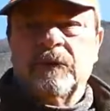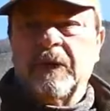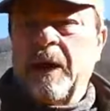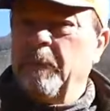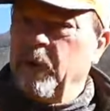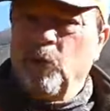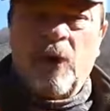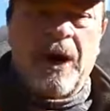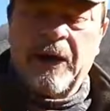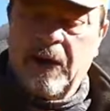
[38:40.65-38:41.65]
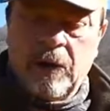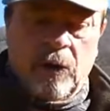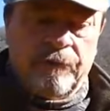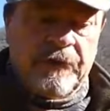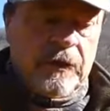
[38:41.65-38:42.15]
number one
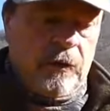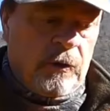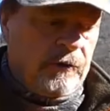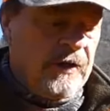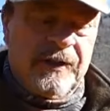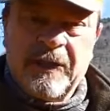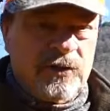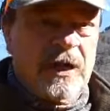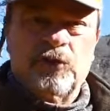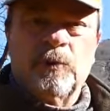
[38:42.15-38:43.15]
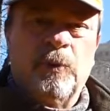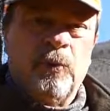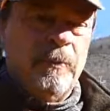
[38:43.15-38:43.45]
of the, the detachable